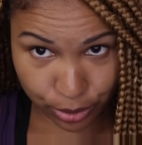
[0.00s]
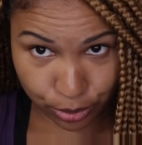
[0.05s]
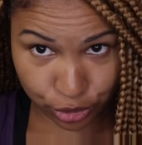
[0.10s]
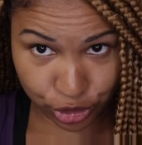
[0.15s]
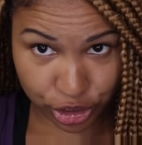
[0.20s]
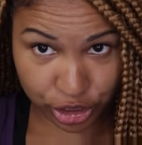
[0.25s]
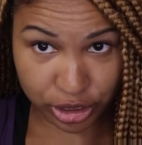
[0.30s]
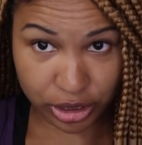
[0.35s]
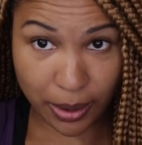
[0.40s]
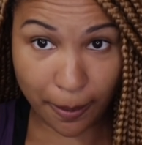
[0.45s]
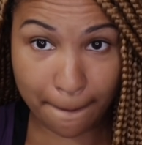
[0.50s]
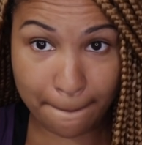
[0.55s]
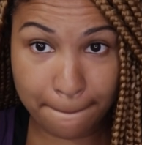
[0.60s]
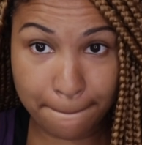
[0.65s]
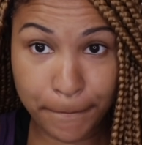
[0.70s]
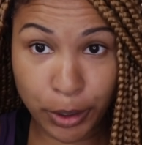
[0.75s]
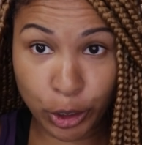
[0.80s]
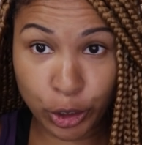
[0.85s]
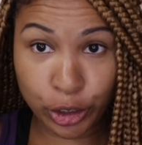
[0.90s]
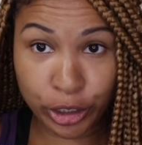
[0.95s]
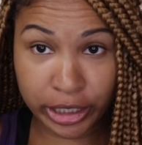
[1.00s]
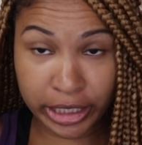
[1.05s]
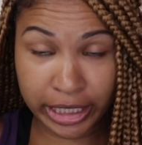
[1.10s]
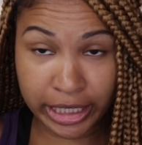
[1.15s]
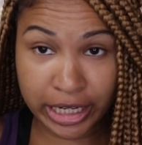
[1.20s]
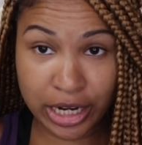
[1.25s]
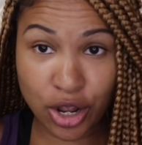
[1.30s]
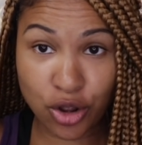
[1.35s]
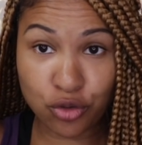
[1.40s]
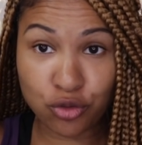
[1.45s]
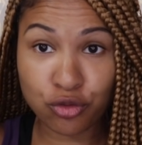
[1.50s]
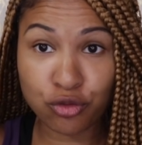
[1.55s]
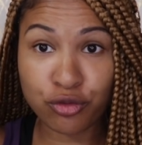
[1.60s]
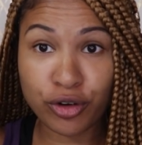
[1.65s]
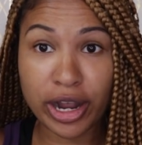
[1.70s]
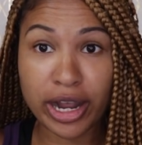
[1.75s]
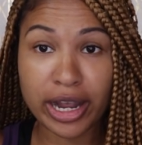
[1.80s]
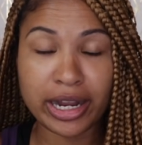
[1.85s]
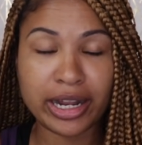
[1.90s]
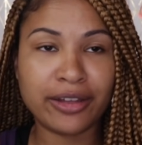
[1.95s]
It was just burning
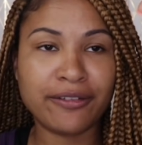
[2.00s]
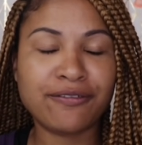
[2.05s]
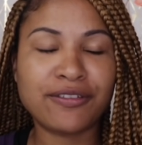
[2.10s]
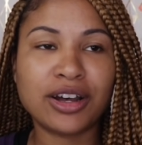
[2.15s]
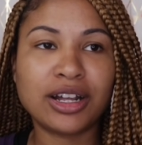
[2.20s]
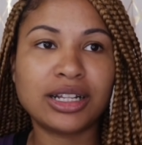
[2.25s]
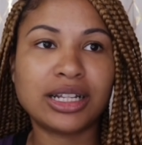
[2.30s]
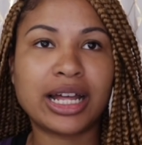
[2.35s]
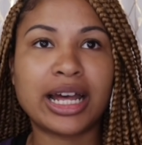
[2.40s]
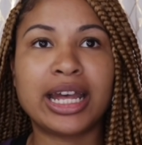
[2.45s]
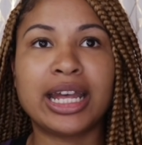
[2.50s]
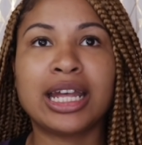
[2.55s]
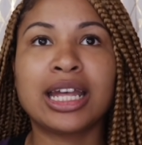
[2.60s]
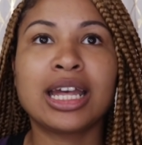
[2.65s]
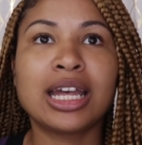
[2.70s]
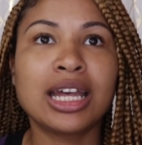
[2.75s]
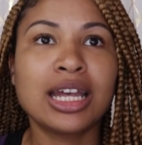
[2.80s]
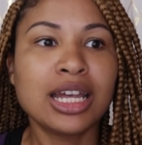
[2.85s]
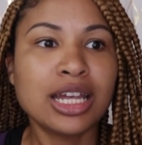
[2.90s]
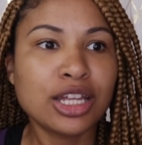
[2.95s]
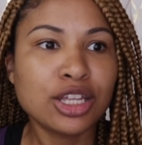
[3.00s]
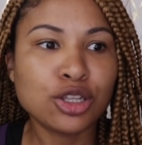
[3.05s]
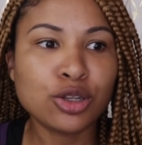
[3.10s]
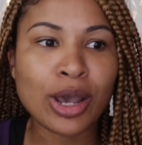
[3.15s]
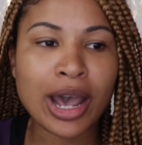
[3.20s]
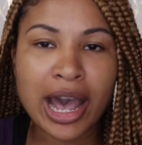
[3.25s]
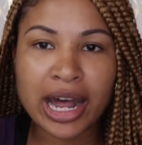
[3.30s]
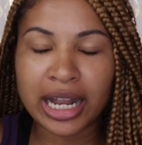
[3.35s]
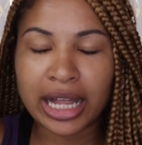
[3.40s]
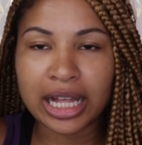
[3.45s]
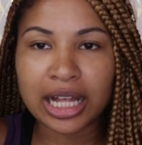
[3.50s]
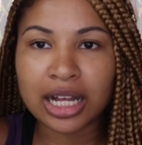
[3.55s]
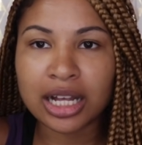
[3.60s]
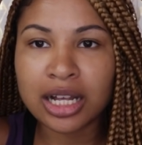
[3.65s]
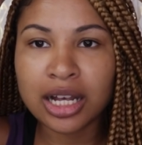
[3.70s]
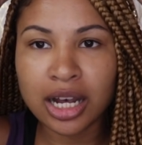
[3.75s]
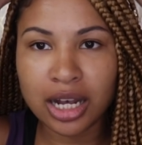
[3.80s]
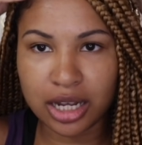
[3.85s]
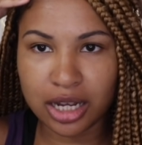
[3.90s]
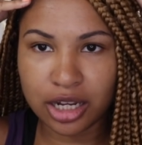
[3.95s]
red. It felt like you had like a
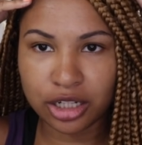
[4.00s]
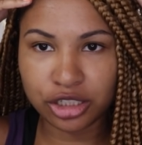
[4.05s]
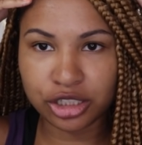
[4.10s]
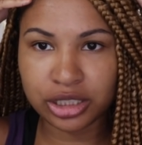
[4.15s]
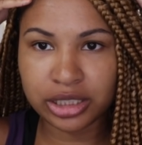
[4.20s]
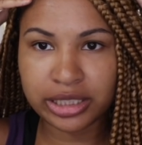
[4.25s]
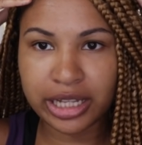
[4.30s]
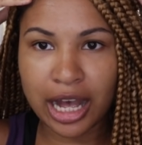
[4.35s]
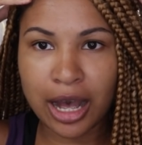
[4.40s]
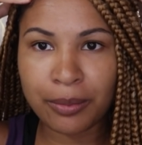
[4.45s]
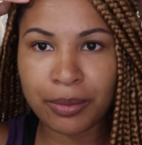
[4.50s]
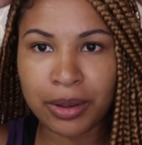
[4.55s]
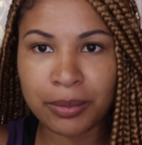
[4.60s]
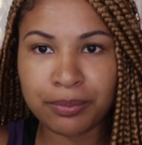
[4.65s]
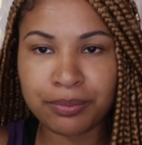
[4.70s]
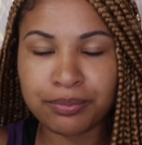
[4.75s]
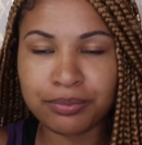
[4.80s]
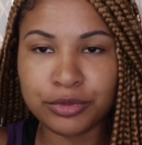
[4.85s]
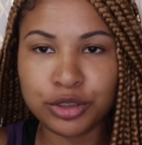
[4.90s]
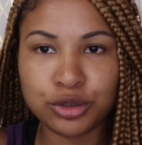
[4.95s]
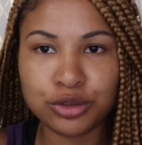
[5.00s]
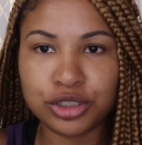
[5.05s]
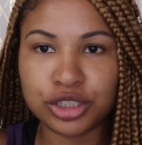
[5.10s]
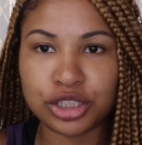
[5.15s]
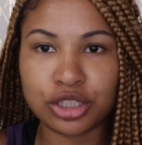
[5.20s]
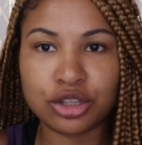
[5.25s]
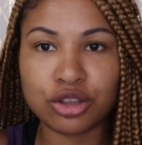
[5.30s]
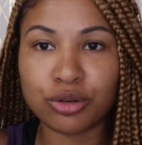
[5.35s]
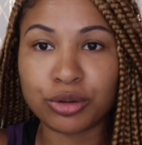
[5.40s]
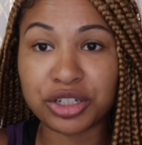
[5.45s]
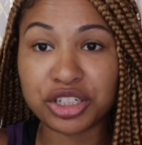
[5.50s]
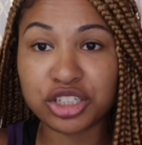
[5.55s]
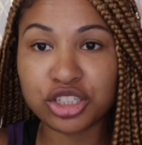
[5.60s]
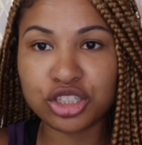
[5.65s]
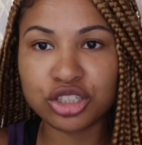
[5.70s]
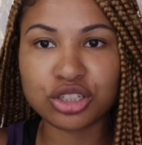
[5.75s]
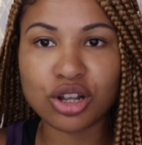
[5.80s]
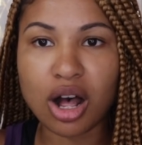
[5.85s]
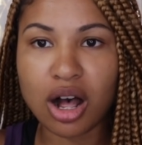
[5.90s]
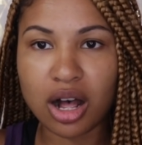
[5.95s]
cut on your scalp and you were just throwing
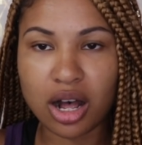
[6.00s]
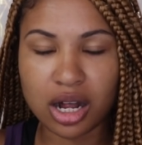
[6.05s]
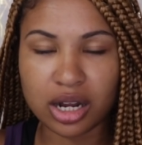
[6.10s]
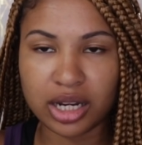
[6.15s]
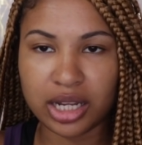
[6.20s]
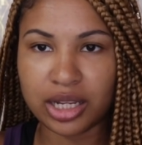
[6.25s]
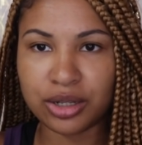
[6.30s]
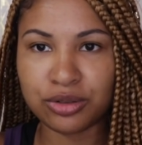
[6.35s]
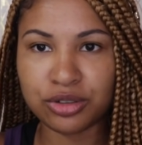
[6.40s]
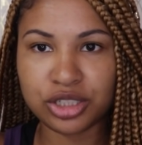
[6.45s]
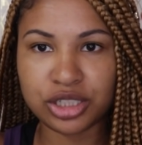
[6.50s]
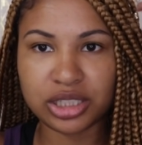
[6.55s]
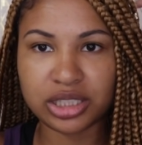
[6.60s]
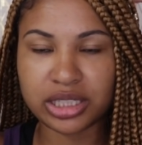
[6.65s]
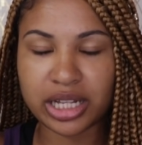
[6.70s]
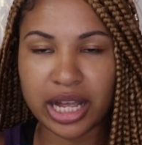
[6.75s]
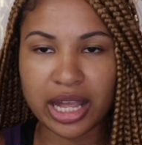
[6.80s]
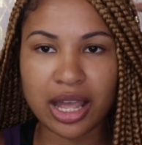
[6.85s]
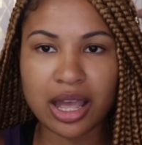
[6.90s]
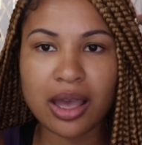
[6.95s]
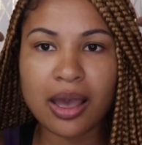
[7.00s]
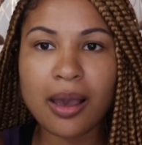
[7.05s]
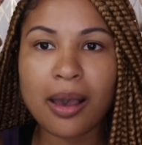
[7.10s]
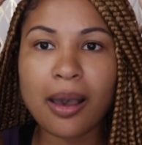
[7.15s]
salt on it. It was just like